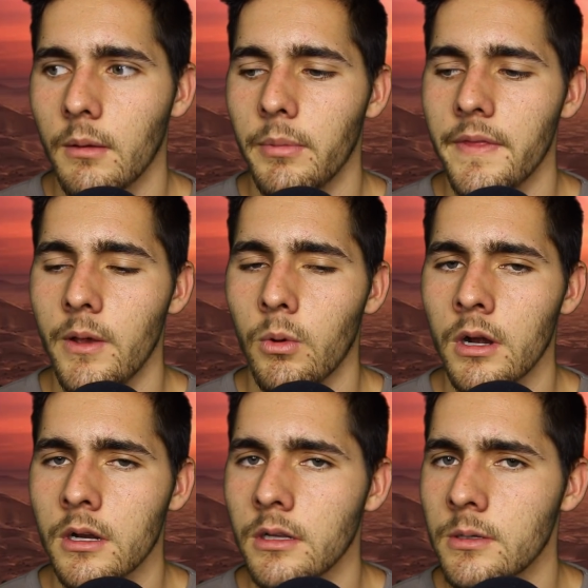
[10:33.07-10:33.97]
but they
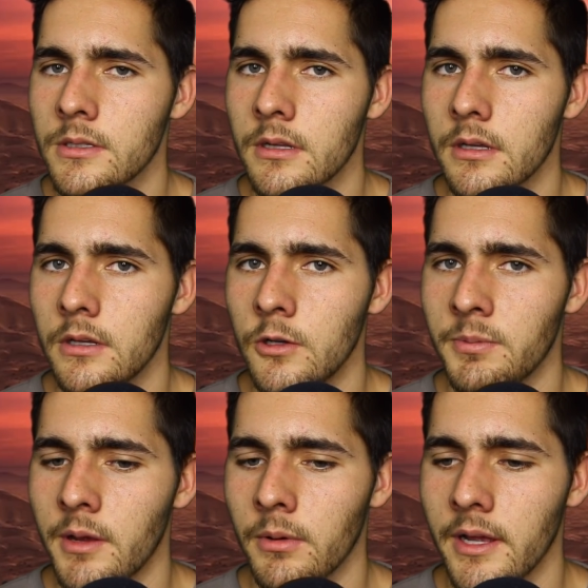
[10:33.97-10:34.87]
weren't close to the cube.
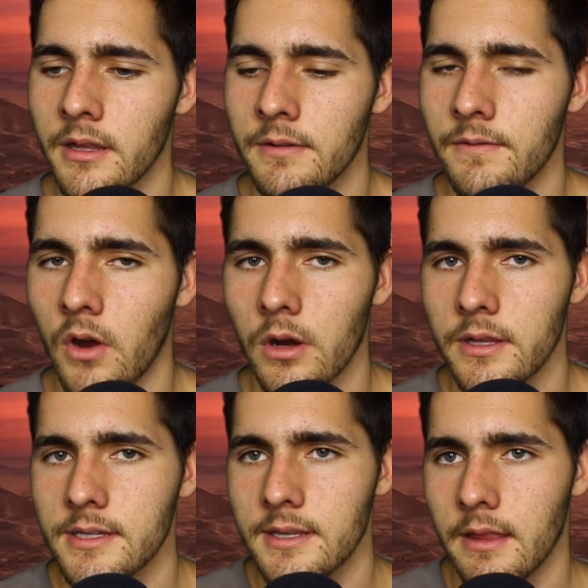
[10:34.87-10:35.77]
They were like the
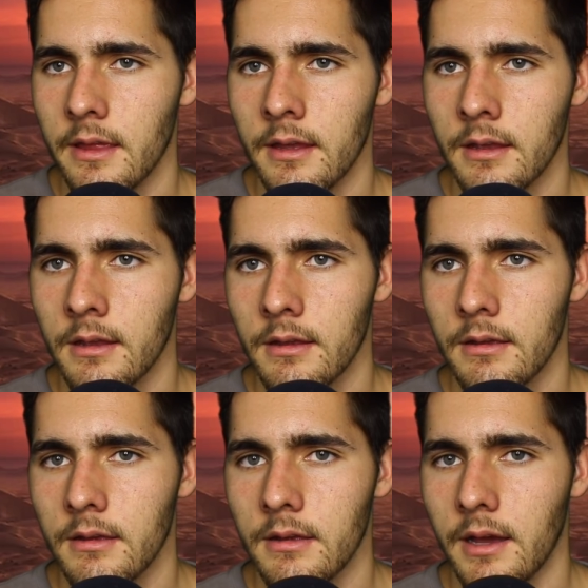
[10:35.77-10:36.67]
farthest thing,
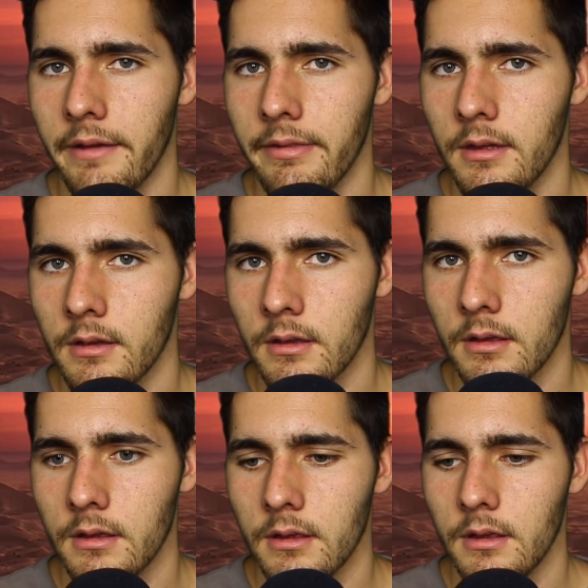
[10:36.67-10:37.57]
I
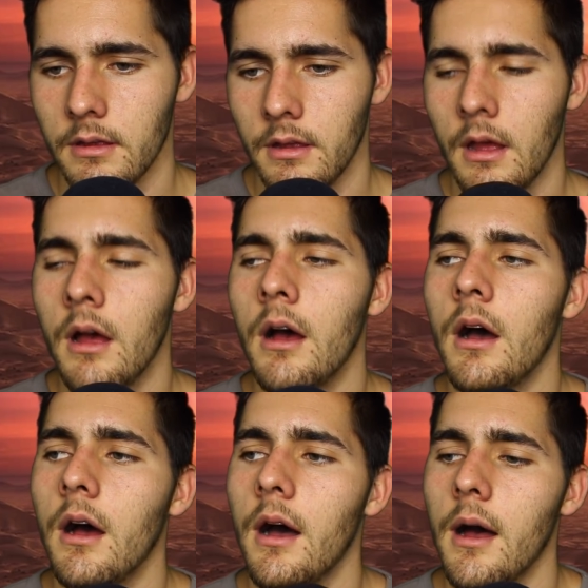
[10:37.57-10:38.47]
think,
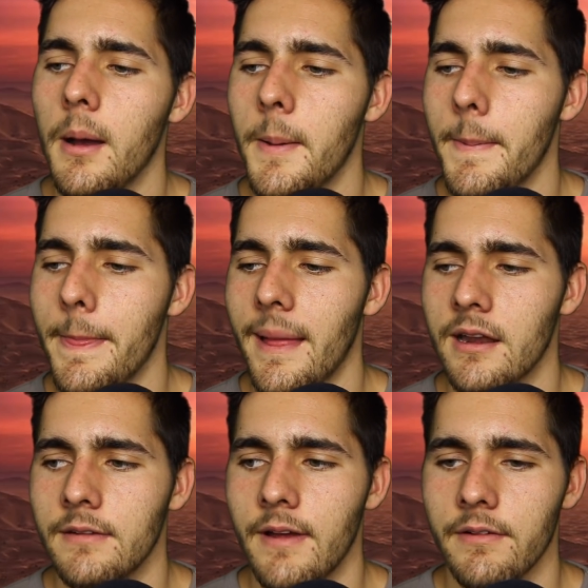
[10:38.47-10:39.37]
out
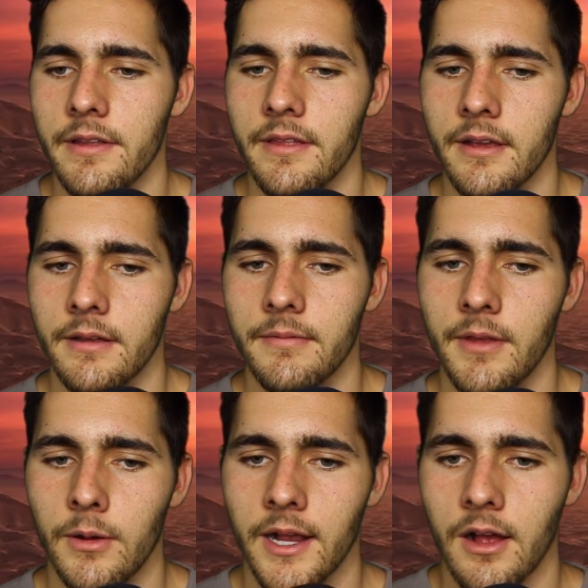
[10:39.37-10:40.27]
of everything.
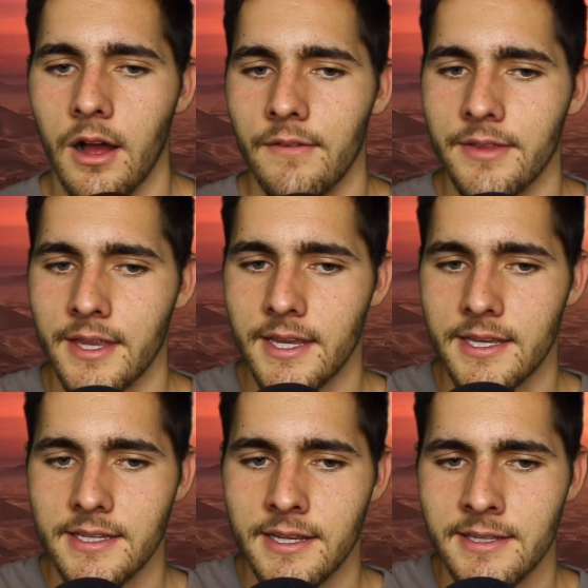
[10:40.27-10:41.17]
They're like off in the
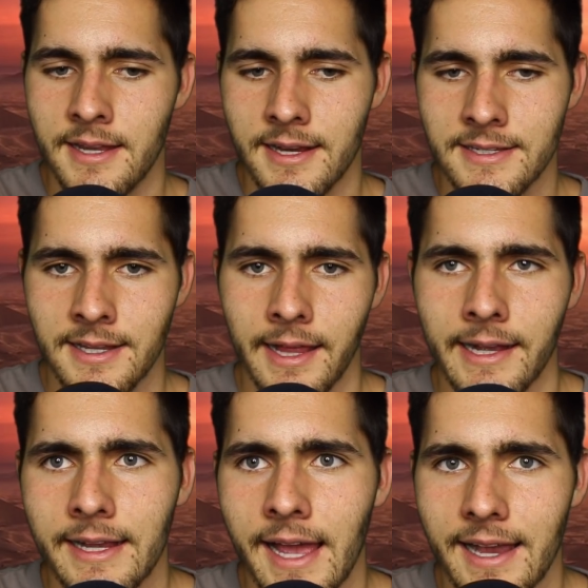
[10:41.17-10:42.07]
distance next to like
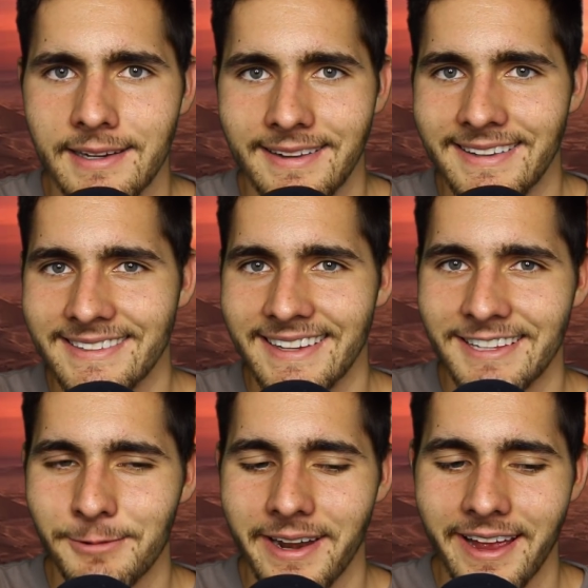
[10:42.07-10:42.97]
a cactus
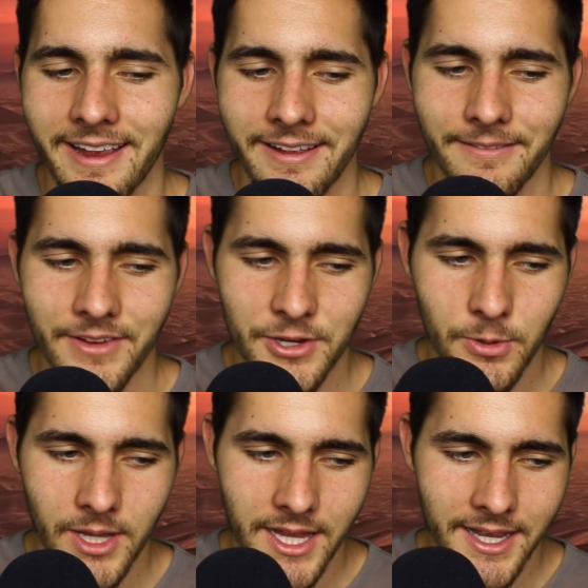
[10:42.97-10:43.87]
is what I
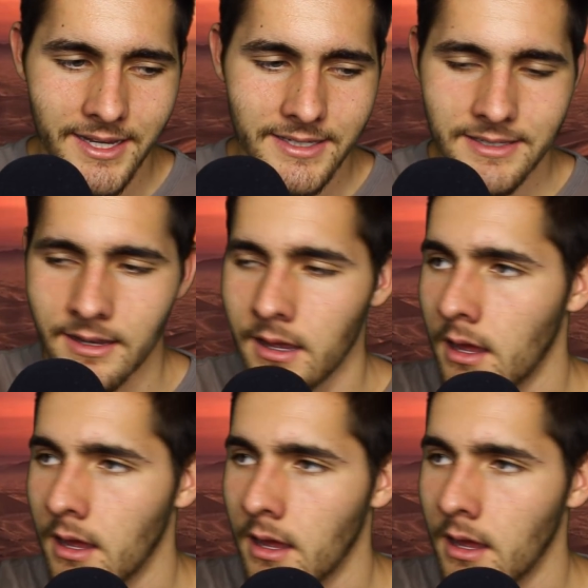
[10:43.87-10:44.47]
visualized.